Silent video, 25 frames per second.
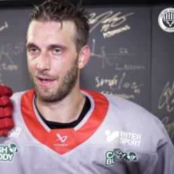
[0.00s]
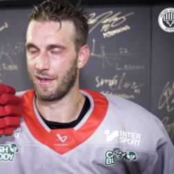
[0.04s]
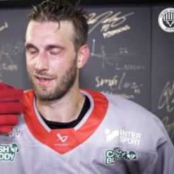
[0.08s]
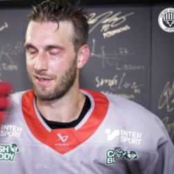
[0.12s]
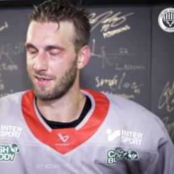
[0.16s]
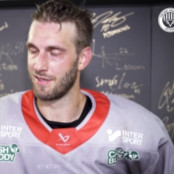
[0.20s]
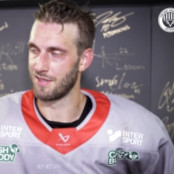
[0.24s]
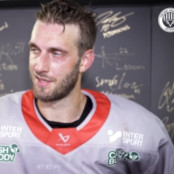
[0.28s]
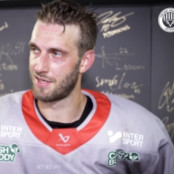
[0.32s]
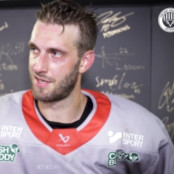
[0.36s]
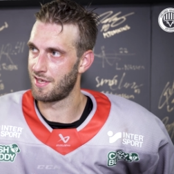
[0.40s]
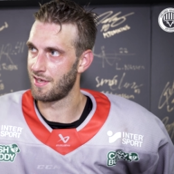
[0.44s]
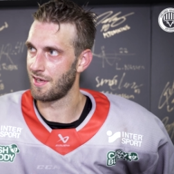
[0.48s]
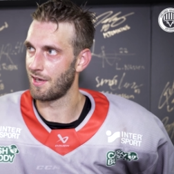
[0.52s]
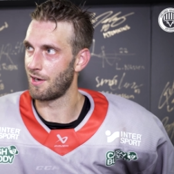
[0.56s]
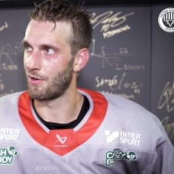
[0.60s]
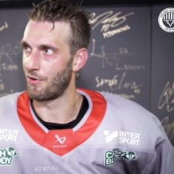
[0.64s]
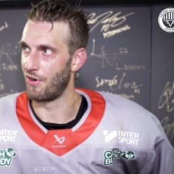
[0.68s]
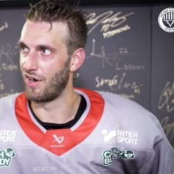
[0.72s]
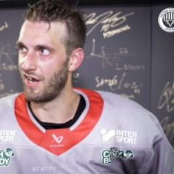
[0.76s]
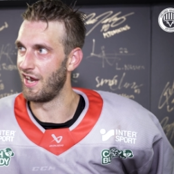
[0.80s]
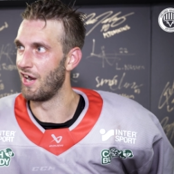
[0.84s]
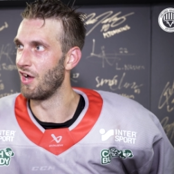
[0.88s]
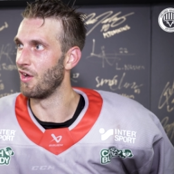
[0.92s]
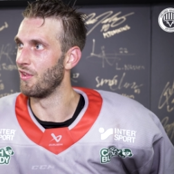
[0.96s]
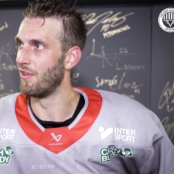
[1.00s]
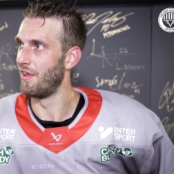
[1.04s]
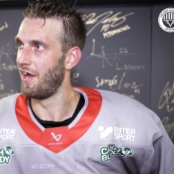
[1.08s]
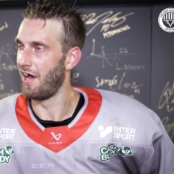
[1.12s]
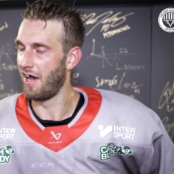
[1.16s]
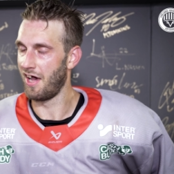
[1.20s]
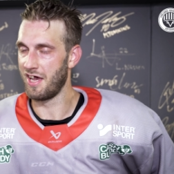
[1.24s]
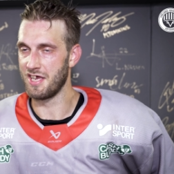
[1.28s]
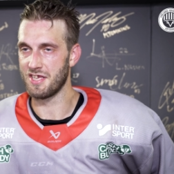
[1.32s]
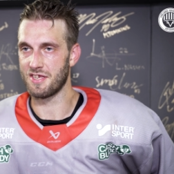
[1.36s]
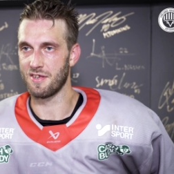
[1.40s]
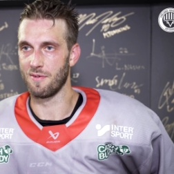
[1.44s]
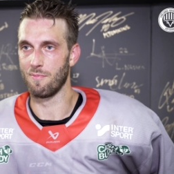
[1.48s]
Like it's great on the
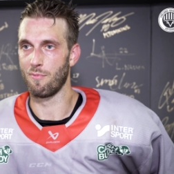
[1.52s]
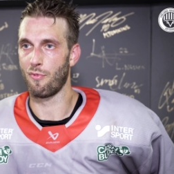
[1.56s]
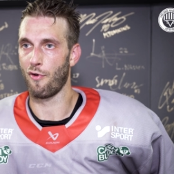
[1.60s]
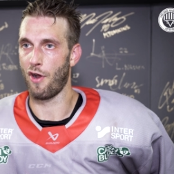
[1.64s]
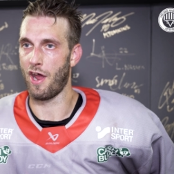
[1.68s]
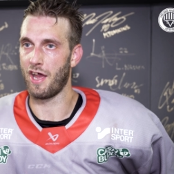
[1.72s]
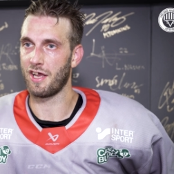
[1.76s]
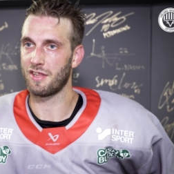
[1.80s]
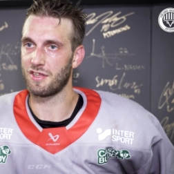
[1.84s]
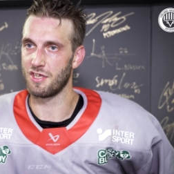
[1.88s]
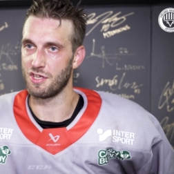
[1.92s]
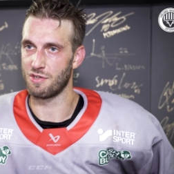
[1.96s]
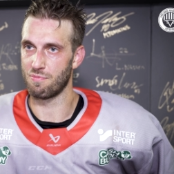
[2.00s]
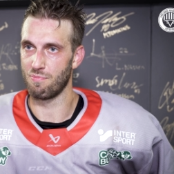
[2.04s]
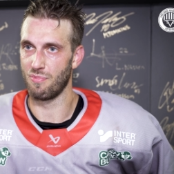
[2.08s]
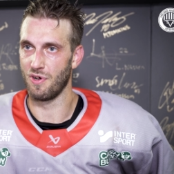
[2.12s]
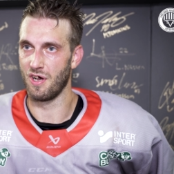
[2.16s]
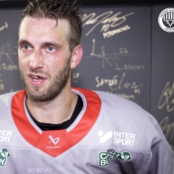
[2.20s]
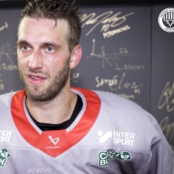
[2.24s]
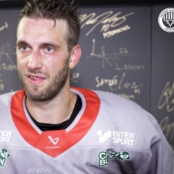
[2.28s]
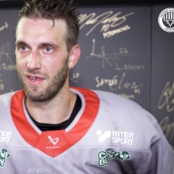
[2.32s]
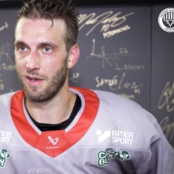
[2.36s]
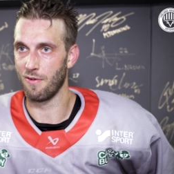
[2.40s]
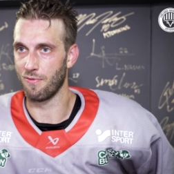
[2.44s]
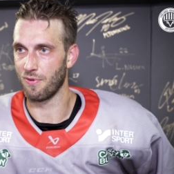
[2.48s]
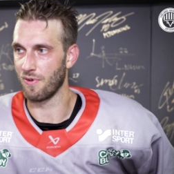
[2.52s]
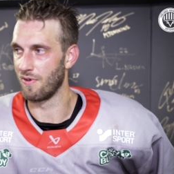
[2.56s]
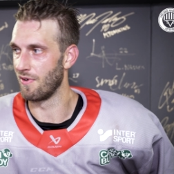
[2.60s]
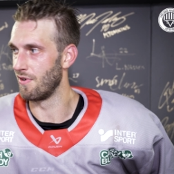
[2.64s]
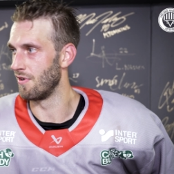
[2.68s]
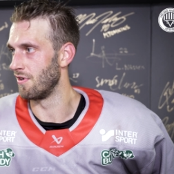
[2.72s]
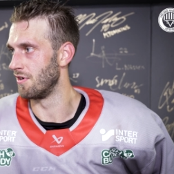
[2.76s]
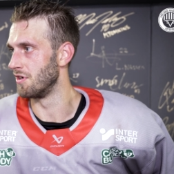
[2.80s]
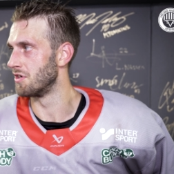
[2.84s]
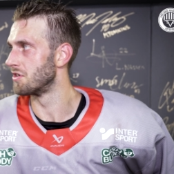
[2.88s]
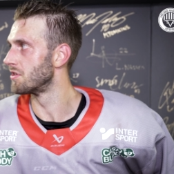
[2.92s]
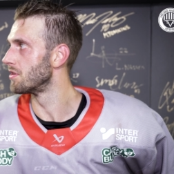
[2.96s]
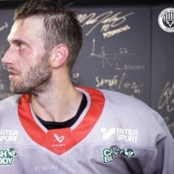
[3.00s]
ice and practice, but of
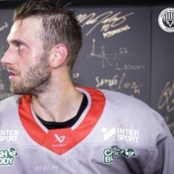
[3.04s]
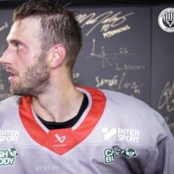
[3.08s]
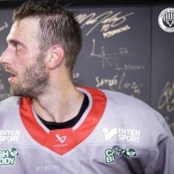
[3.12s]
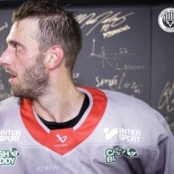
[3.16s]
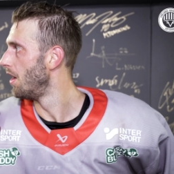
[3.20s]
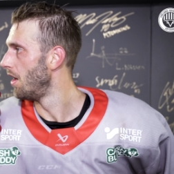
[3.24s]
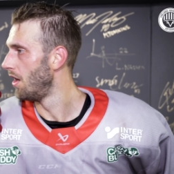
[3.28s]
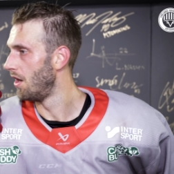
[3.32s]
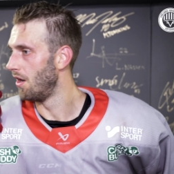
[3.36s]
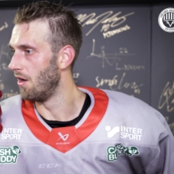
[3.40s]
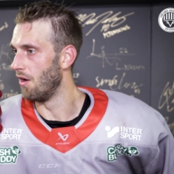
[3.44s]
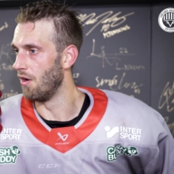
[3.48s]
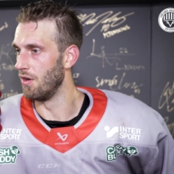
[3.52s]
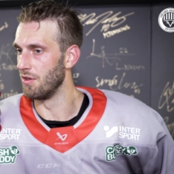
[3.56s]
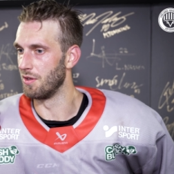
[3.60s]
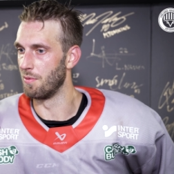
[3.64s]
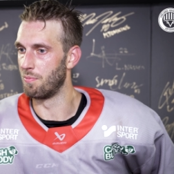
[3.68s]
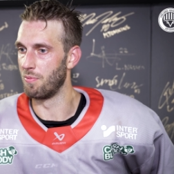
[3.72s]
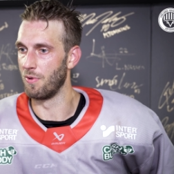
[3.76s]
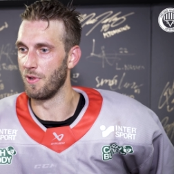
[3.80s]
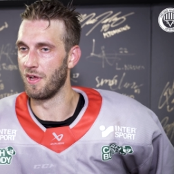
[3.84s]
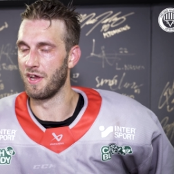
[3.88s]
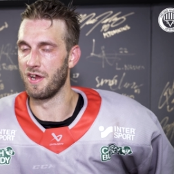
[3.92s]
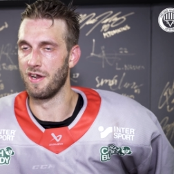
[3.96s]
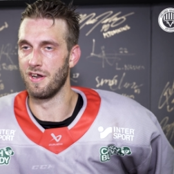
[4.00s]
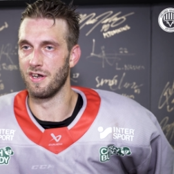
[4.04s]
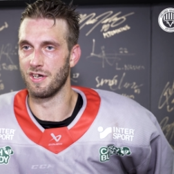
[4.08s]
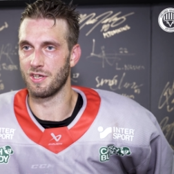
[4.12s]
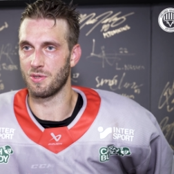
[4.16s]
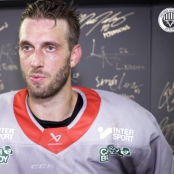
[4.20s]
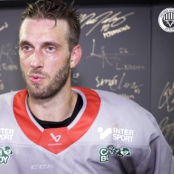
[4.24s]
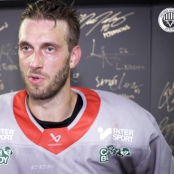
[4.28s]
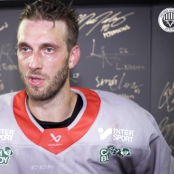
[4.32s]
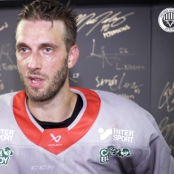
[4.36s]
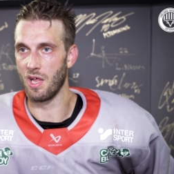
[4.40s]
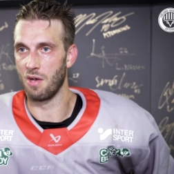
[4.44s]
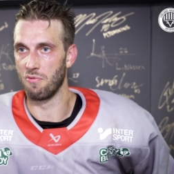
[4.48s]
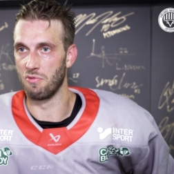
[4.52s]
course, all the
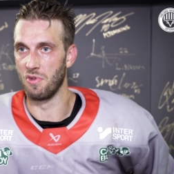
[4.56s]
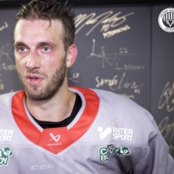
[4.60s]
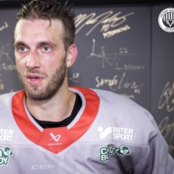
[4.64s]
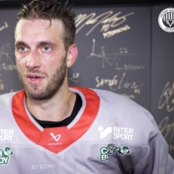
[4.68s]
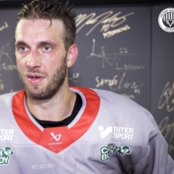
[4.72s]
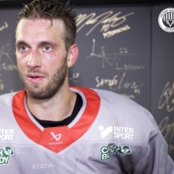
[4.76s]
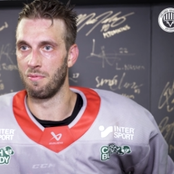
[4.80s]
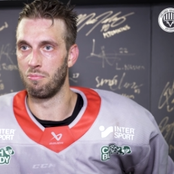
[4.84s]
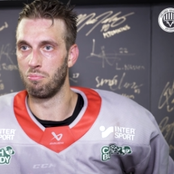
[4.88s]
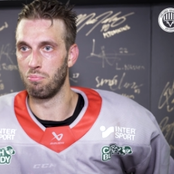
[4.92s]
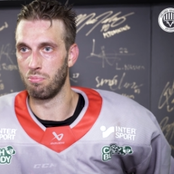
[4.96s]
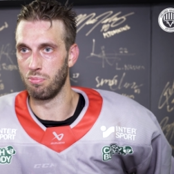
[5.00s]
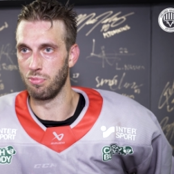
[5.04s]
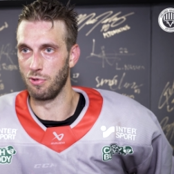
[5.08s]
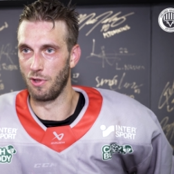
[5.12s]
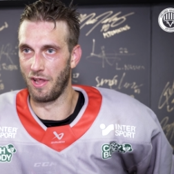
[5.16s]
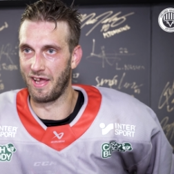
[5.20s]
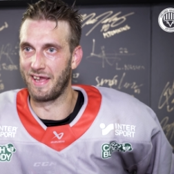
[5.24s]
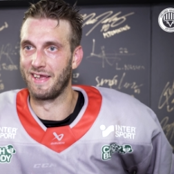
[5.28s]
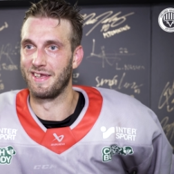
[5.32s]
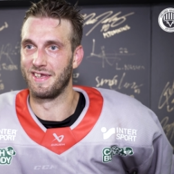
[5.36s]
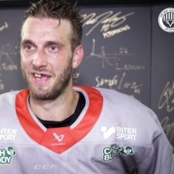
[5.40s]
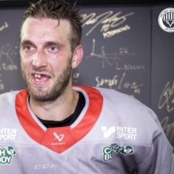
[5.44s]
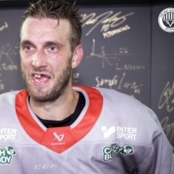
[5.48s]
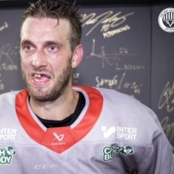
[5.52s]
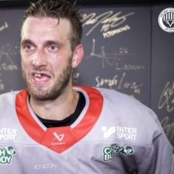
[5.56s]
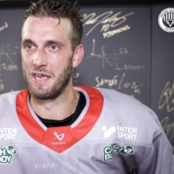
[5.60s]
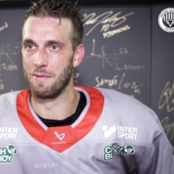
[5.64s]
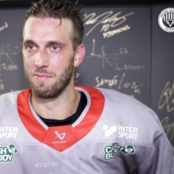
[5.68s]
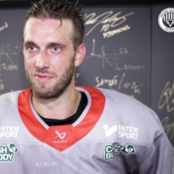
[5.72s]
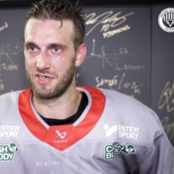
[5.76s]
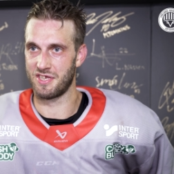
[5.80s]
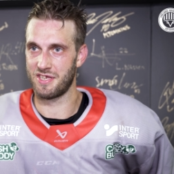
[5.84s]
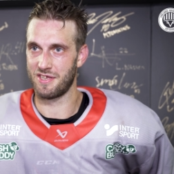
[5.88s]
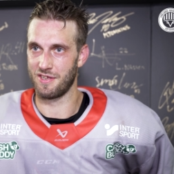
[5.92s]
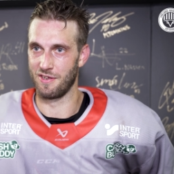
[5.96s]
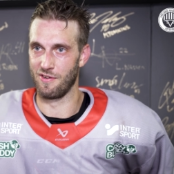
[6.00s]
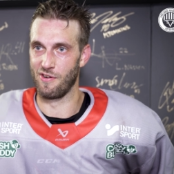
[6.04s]
players we love the playing
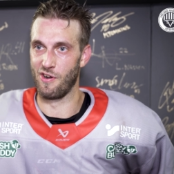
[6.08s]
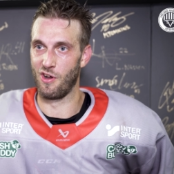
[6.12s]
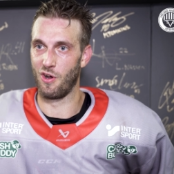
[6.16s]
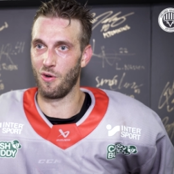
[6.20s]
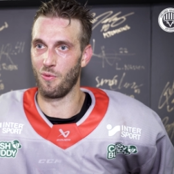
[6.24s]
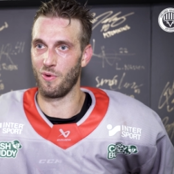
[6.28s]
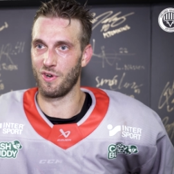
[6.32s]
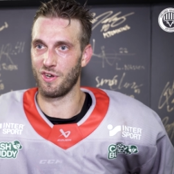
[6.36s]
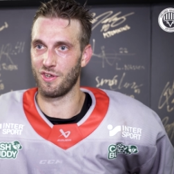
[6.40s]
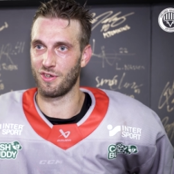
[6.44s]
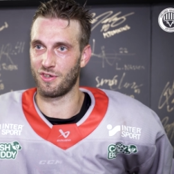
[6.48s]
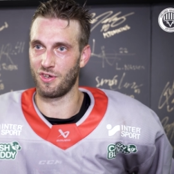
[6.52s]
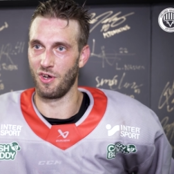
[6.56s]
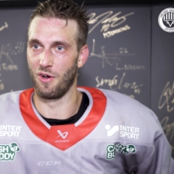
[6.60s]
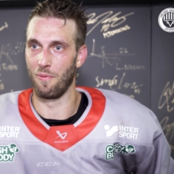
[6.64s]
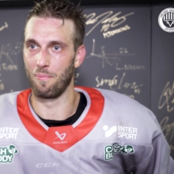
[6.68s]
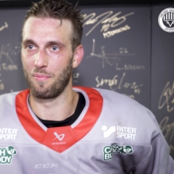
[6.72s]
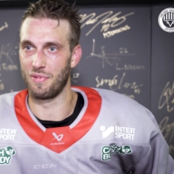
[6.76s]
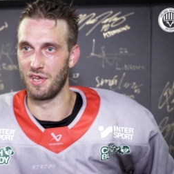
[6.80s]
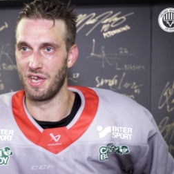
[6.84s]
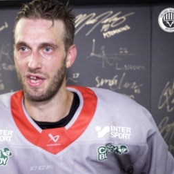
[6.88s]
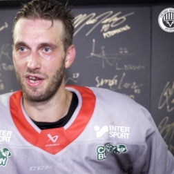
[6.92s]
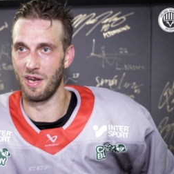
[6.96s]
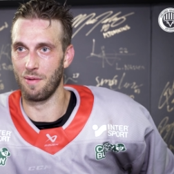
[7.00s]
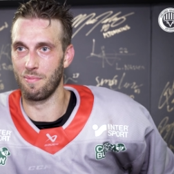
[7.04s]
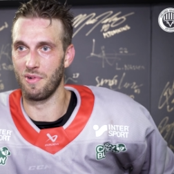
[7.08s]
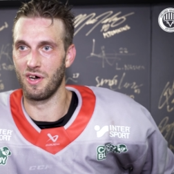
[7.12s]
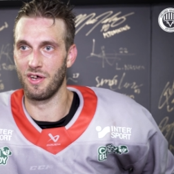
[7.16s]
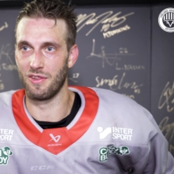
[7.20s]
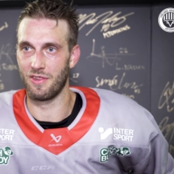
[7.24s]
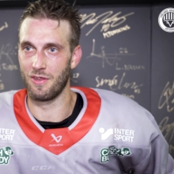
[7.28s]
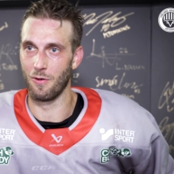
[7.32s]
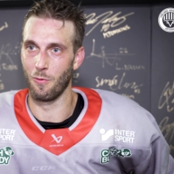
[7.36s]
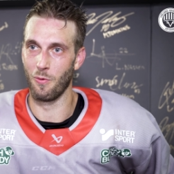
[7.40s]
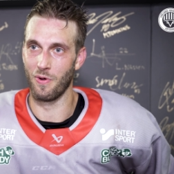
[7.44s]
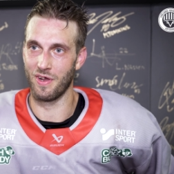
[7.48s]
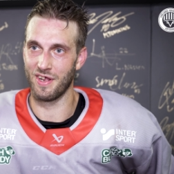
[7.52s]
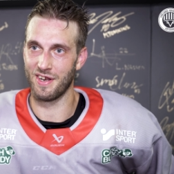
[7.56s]
games, you know, when you compete
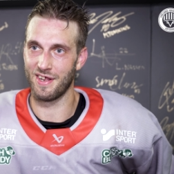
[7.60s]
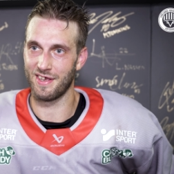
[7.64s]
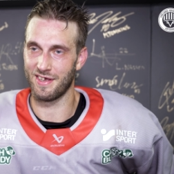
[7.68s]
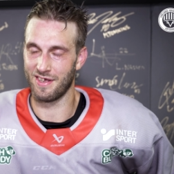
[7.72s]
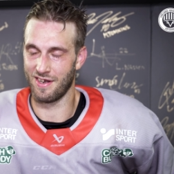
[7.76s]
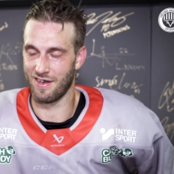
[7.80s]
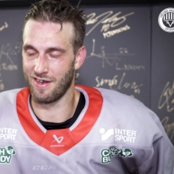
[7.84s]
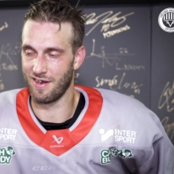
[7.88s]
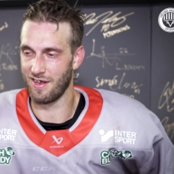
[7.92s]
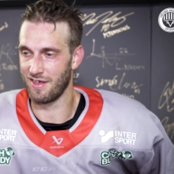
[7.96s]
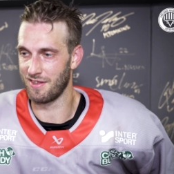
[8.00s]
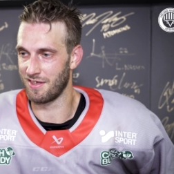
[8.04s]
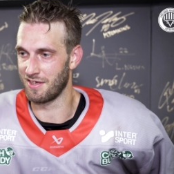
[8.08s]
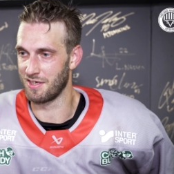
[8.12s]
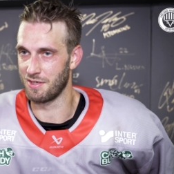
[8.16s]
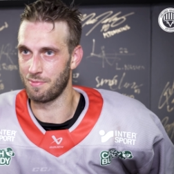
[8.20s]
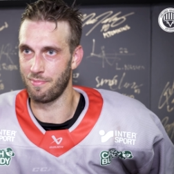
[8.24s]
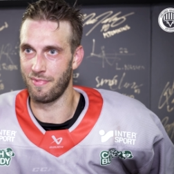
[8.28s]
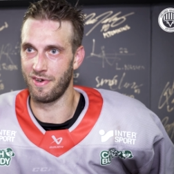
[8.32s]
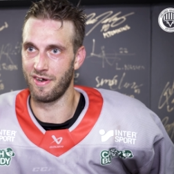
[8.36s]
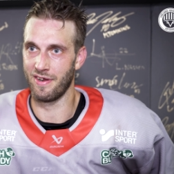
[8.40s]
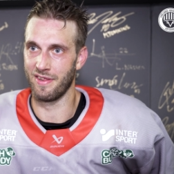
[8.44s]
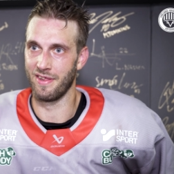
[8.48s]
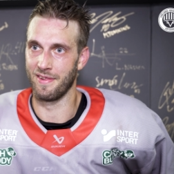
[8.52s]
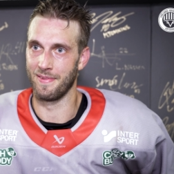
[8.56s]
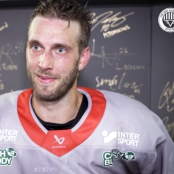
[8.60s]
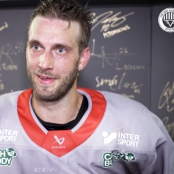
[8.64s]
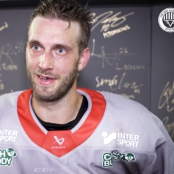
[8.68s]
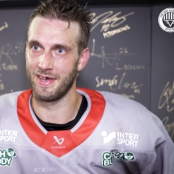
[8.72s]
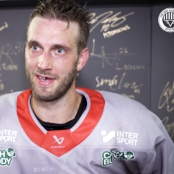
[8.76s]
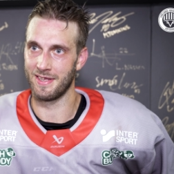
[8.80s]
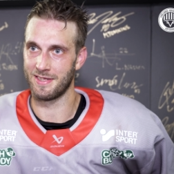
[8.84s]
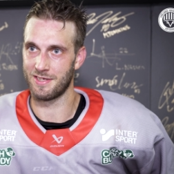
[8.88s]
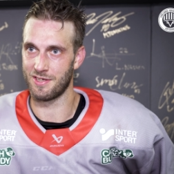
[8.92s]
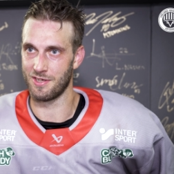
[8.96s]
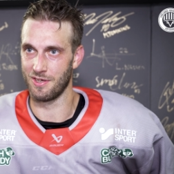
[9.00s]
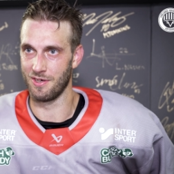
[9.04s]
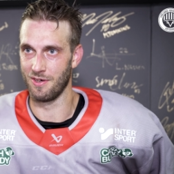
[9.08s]
about the winning and nothing's better than that.